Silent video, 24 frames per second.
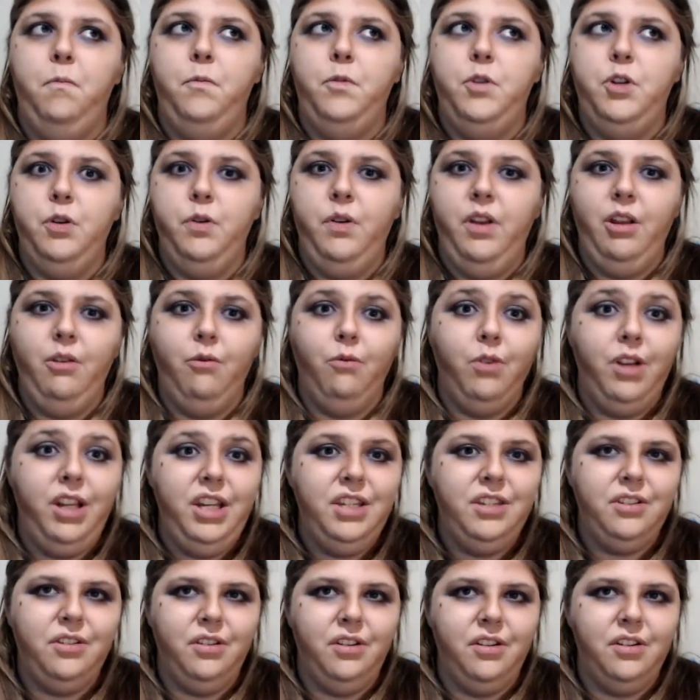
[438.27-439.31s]
doing
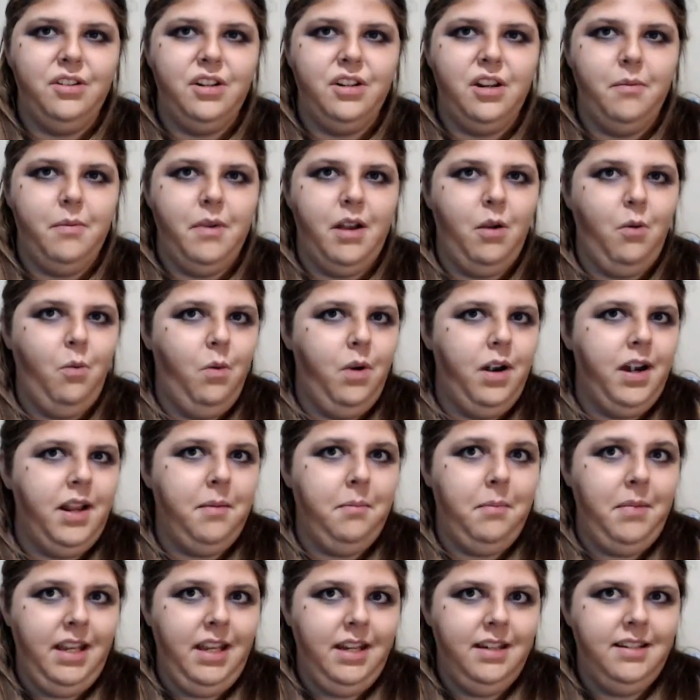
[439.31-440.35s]
research about what it
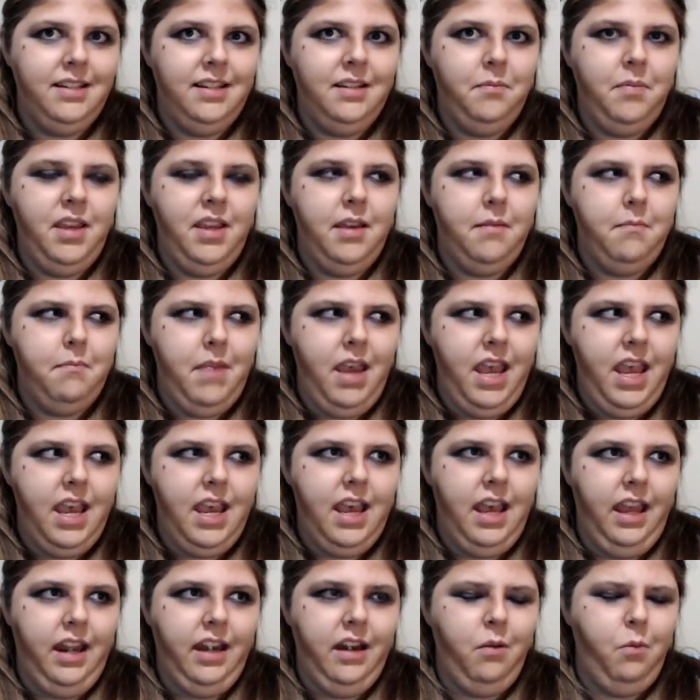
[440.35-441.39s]
means to be a
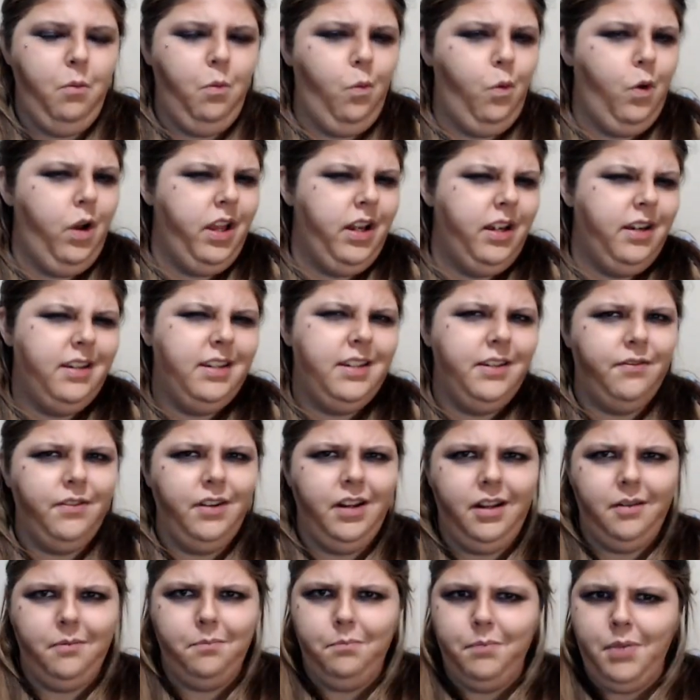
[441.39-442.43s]
man and what
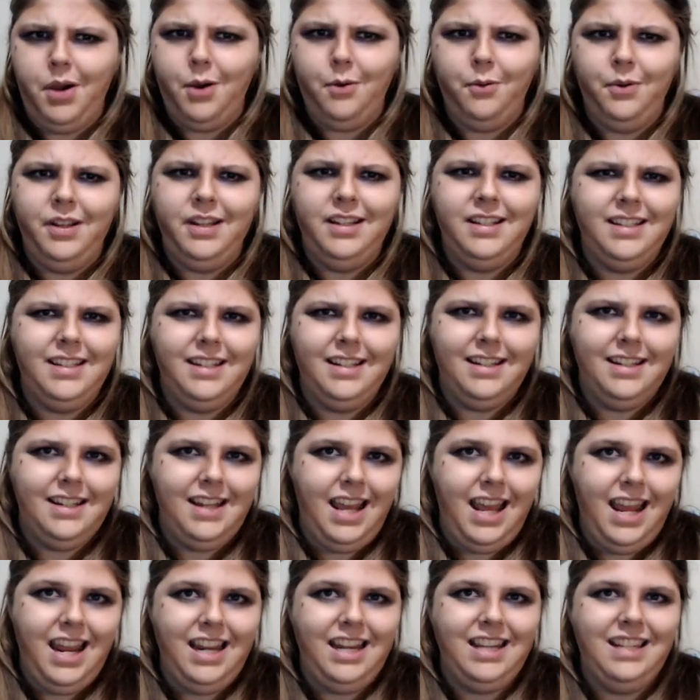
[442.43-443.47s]
different components it
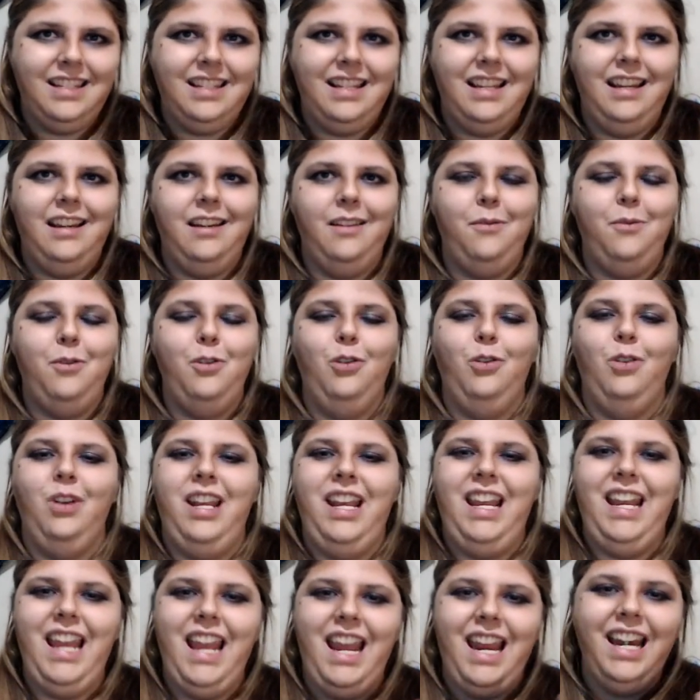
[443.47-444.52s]
takes and
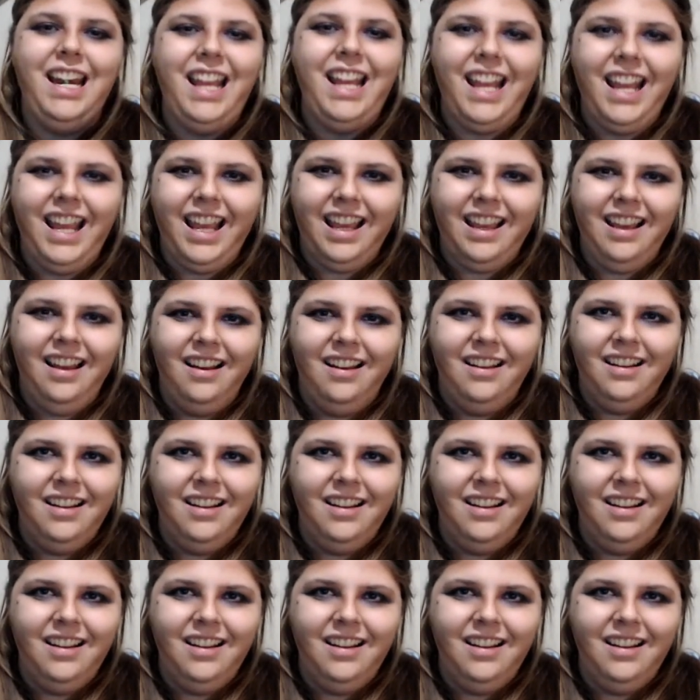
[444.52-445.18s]
creating